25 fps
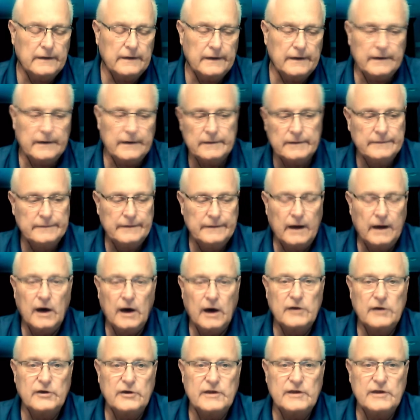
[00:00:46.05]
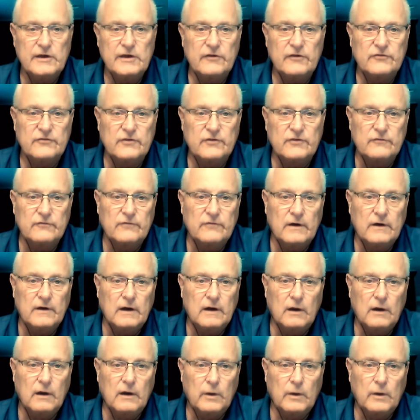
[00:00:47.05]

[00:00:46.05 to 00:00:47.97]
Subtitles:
100 years of a